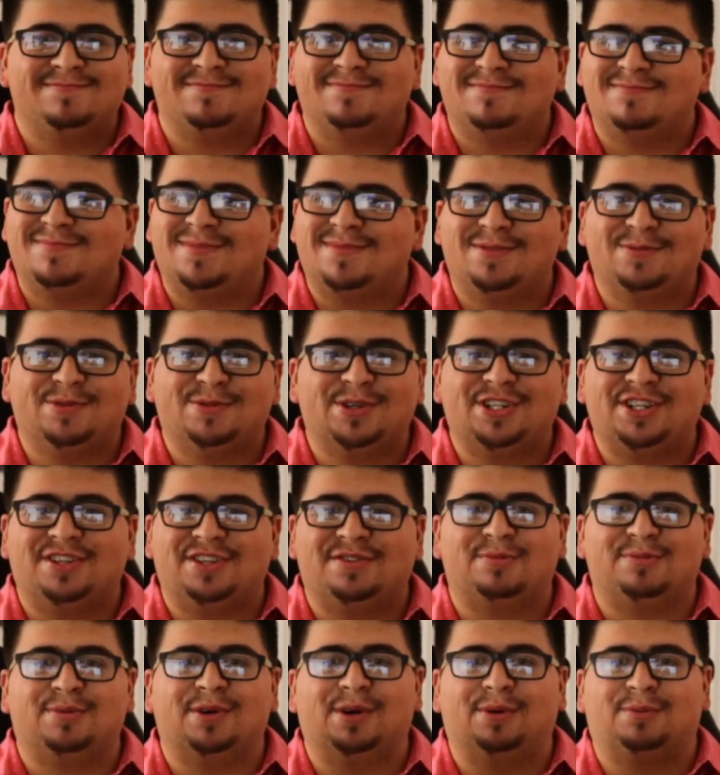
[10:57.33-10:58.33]
we're just
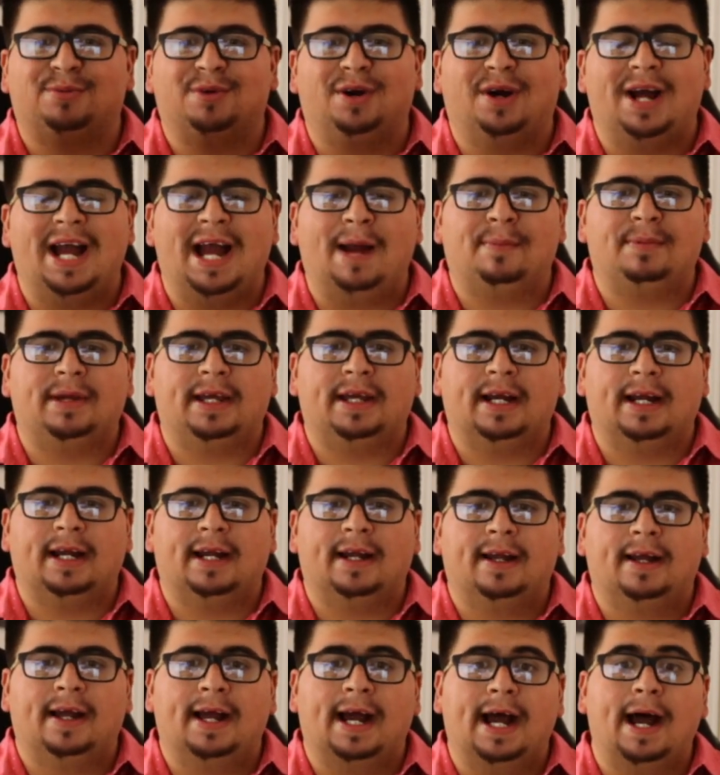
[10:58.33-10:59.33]
real real happy here.
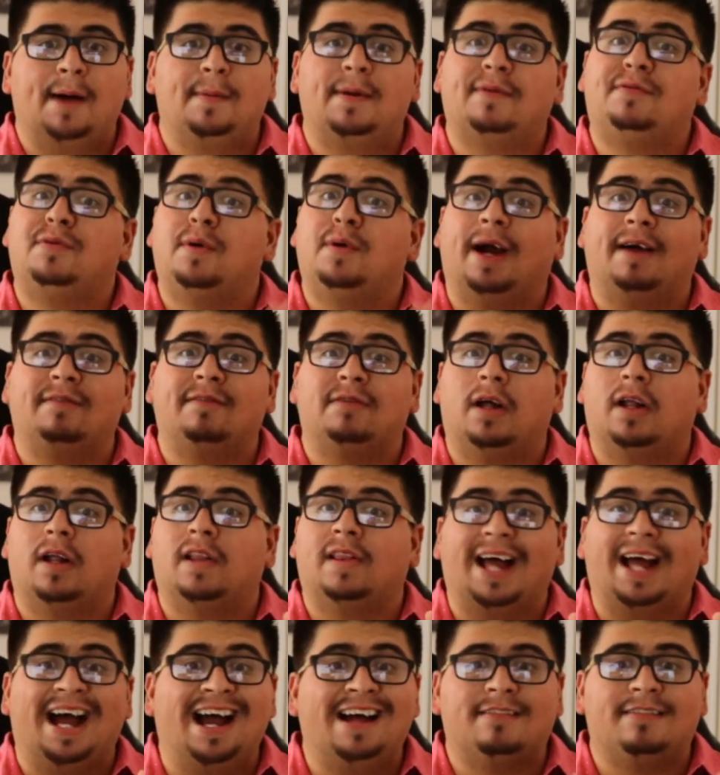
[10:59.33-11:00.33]
Um, if you have a
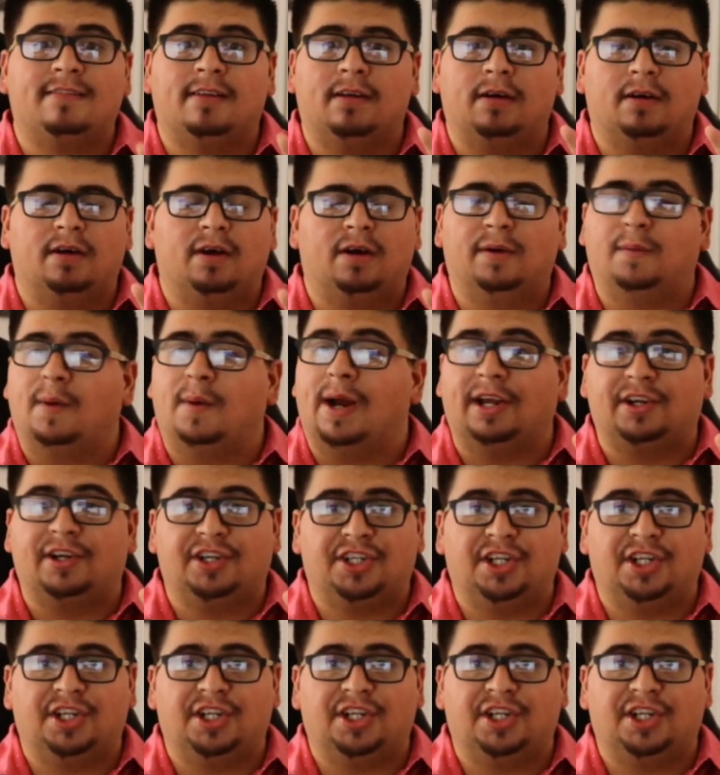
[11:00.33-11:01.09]
last, uh, well, actually,